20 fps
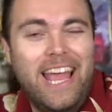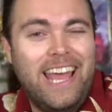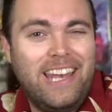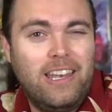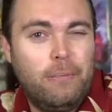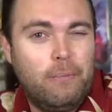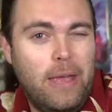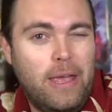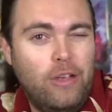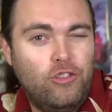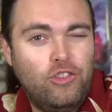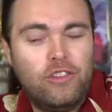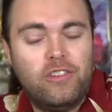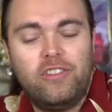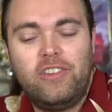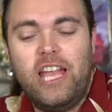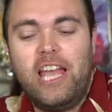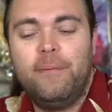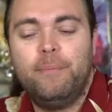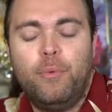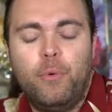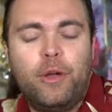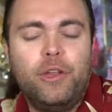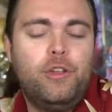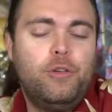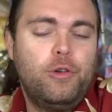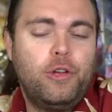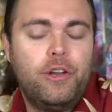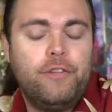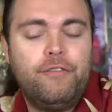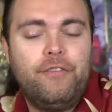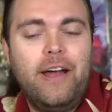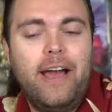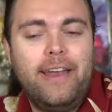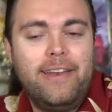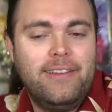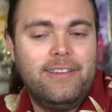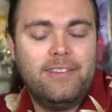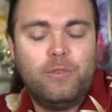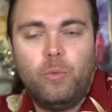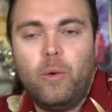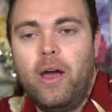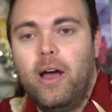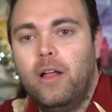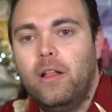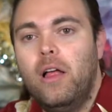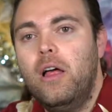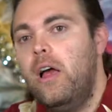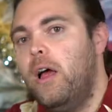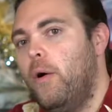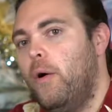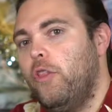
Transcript: animation standpoint, you're going to find as well.